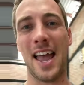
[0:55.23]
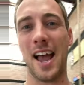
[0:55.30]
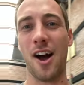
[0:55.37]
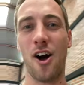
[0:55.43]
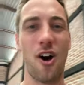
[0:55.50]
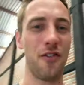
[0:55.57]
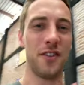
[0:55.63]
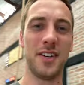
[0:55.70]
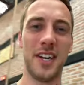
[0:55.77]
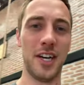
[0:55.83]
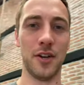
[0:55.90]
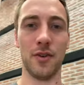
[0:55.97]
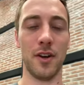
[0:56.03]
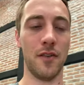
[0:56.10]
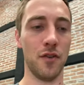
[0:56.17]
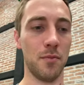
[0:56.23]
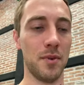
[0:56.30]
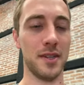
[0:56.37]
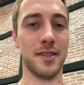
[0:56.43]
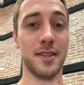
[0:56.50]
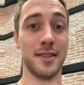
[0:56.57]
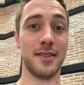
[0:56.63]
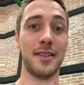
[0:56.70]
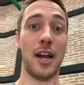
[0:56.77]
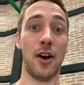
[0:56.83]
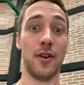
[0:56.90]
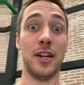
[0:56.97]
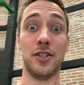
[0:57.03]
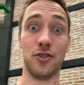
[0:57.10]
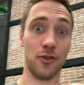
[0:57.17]
all the nitty gritty of your business. Now,
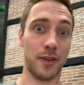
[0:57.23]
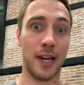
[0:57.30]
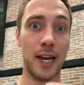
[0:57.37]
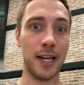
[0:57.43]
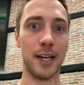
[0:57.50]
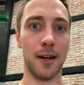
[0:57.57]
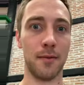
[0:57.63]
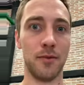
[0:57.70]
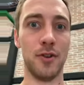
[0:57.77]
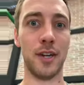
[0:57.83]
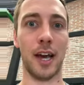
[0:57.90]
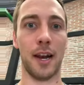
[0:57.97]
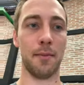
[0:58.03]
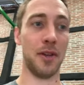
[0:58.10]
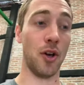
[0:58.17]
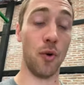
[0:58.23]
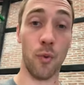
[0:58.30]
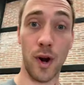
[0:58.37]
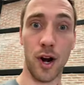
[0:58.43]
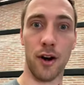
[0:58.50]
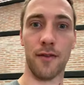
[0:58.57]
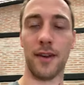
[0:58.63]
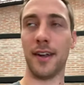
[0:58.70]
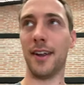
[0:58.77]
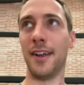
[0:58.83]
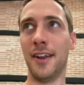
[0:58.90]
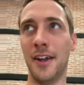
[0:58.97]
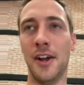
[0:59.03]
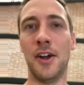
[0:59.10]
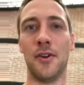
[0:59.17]
it's your kingdom. You got to be aware of it,
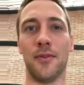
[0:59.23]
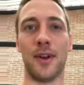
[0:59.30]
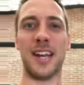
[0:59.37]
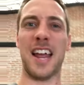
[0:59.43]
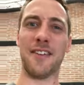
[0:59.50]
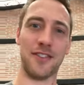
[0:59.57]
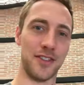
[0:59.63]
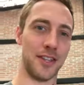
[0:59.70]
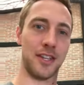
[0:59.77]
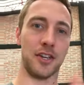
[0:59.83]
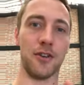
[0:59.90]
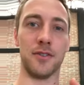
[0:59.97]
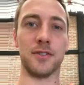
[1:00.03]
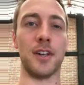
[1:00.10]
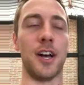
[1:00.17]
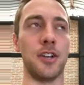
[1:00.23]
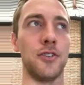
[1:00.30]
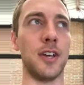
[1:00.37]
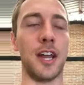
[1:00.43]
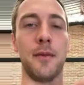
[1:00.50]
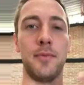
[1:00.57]
right? Everything that goes on, you got to